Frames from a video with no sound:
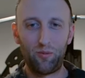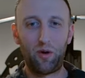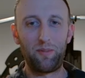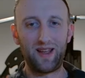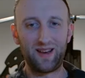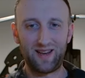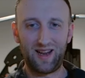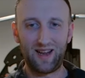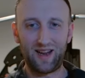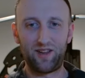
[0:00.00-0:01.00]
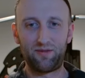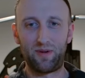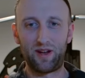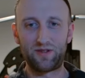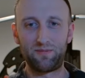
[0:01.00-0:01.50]
while maintaining as
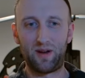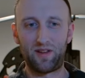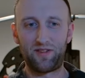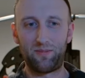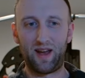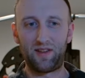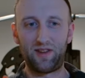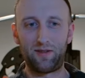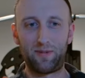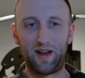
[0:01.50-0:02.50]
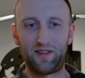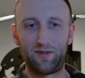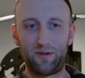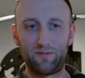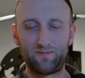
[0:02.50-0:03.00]
much muscle mass as
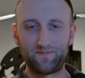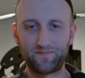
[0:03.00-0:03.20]
possible.